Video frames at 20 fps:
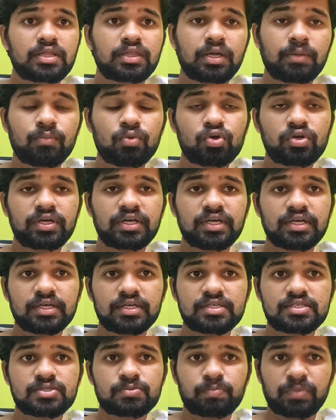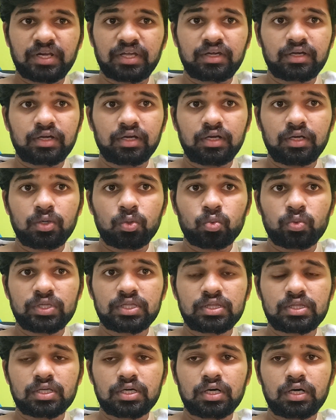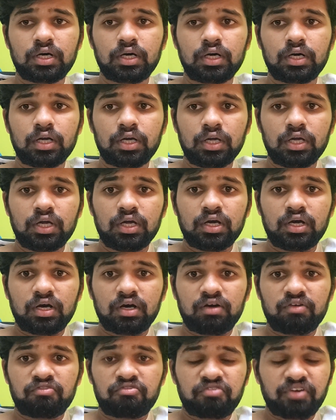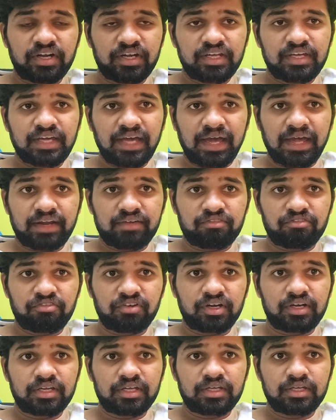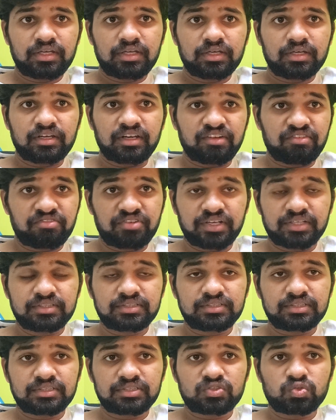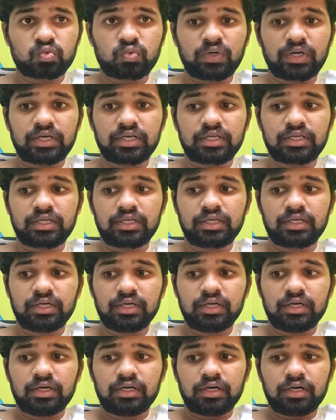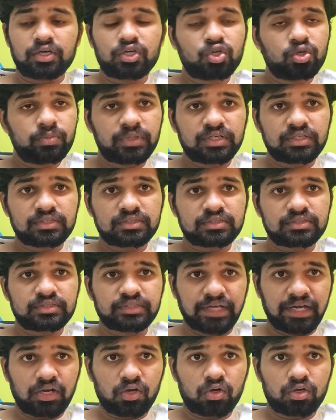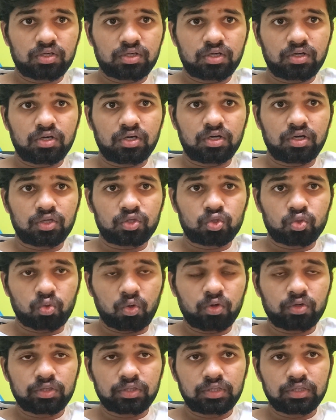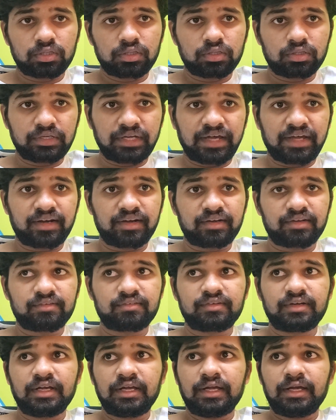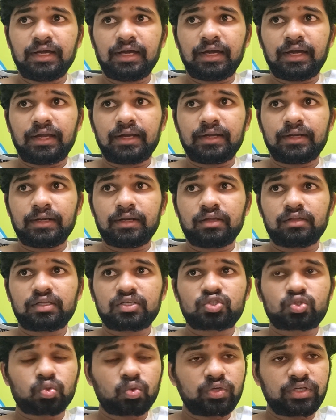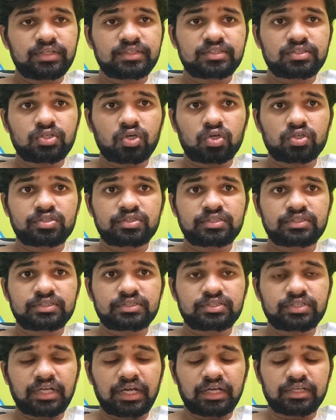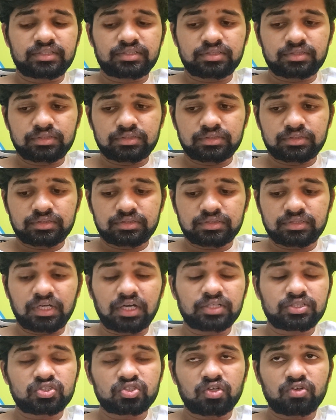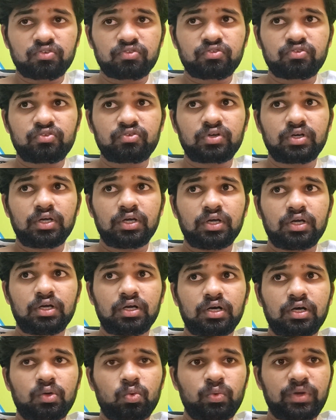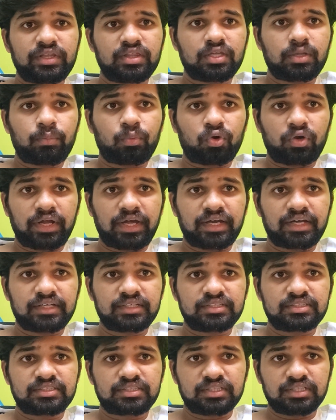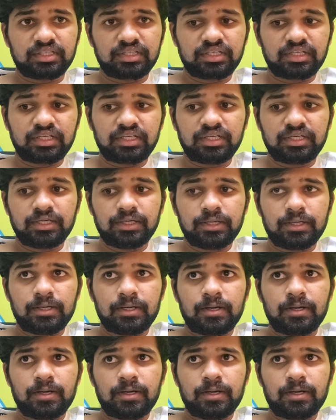the book is sprinkled with funny references, funny humorous dialogue throughout the narrative, and the story starts off when the protagonist Ernie,